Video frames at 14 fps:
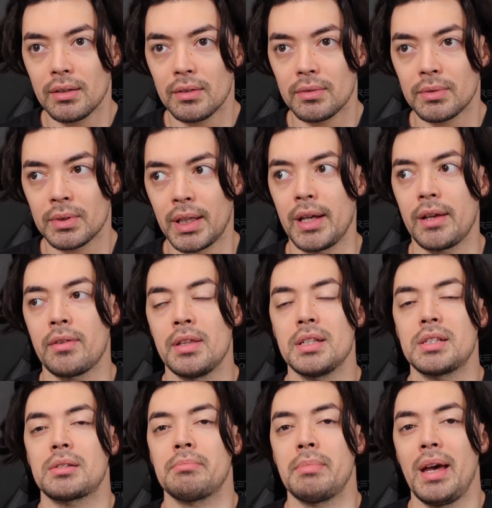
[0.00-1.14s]
Like,
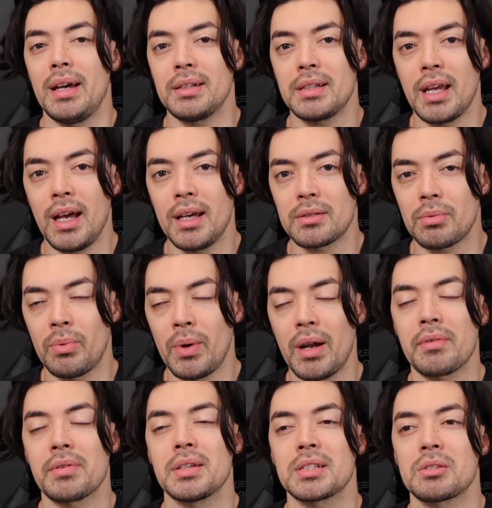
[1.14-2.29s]
this man can't wear
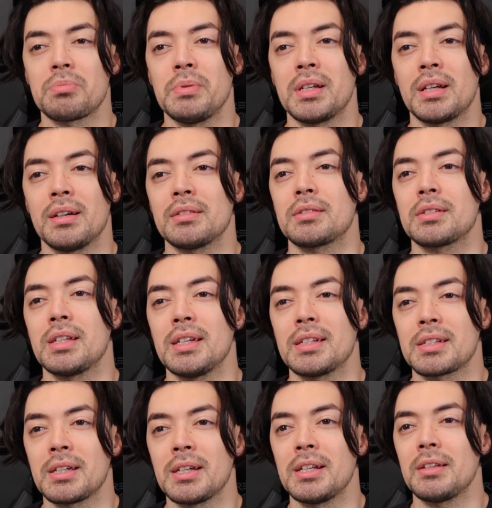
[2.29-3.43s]
this because he has
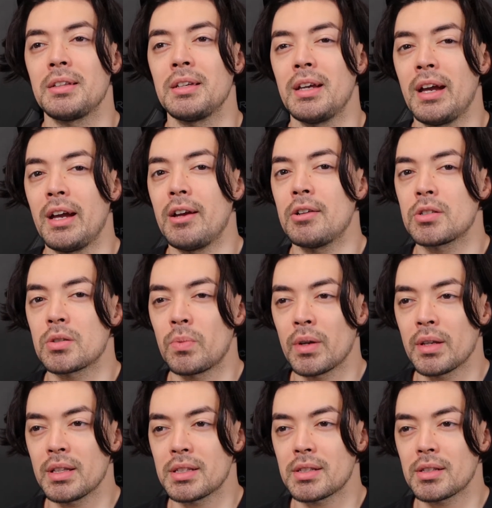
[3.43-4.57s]
hit the age where
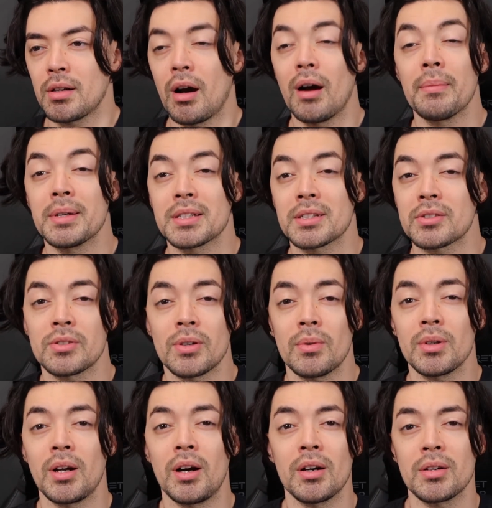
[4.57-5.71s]
this garment is no
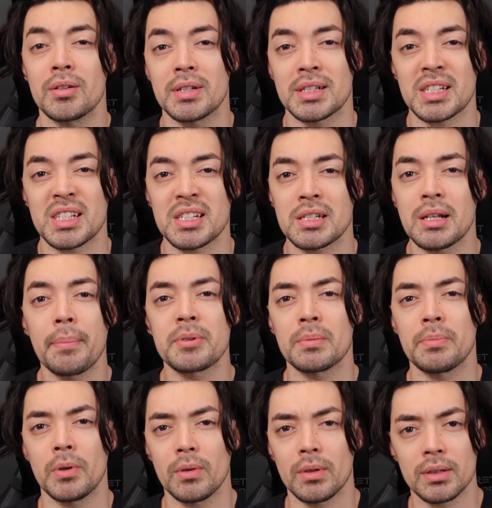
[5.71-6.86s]
longer
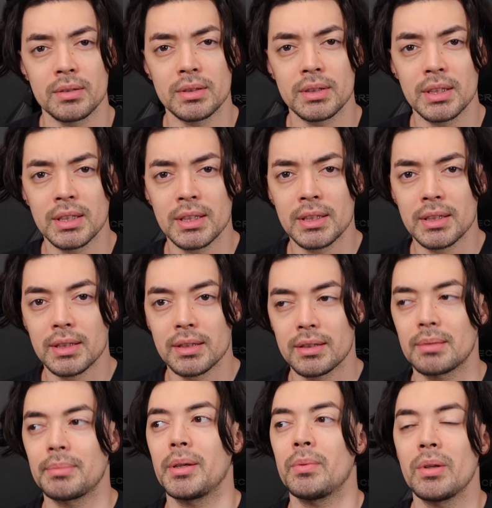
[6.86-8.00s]
acceptable. I'm
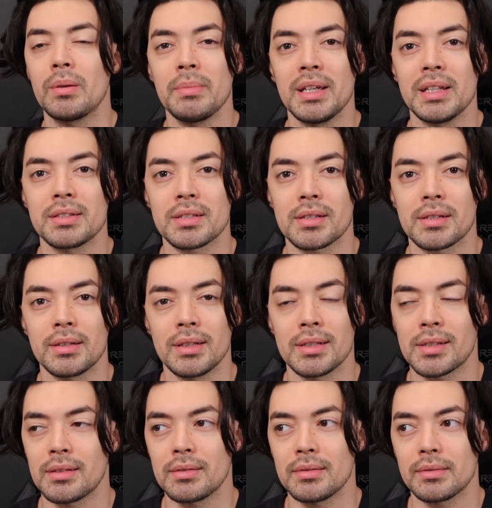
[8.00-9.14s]
like, what do you mean?
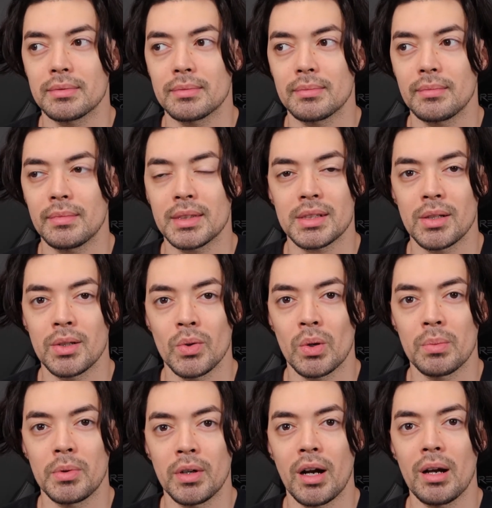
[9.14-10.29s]
It's a
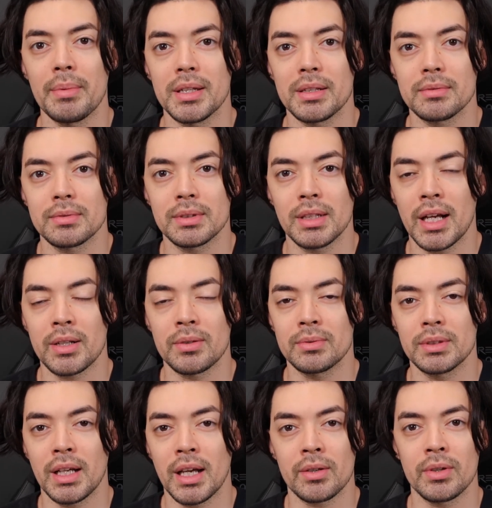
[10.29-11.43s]
normal garment. I don't
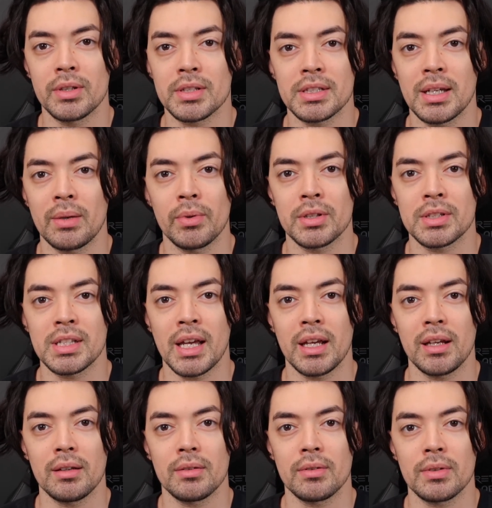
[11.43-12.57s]
understand what you're
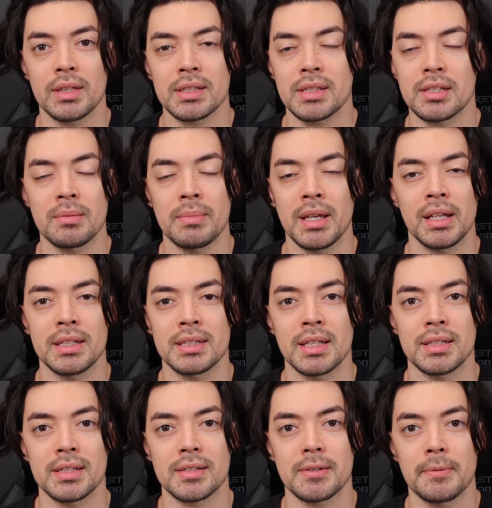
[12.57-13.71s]
saying. This doesn't make any
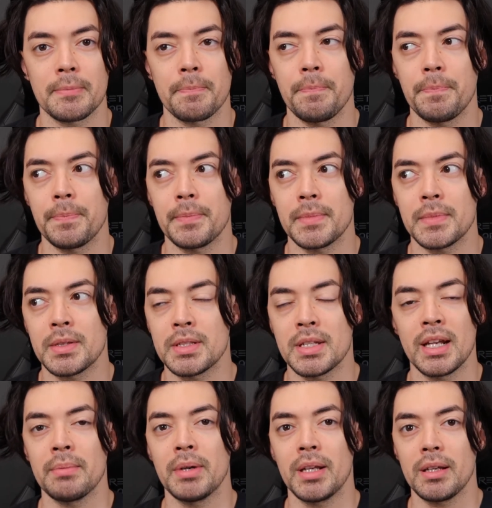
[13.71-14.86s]
sense to
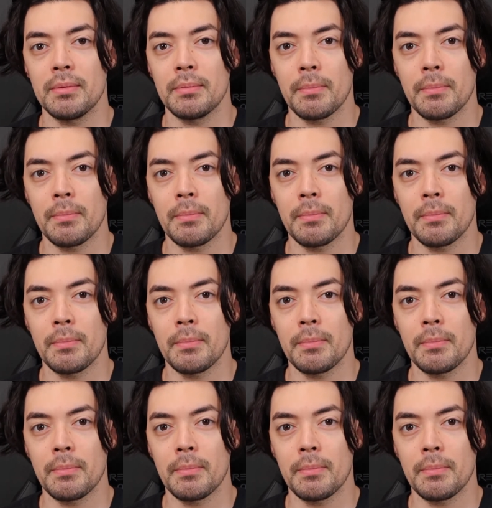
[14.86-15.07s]
anybody.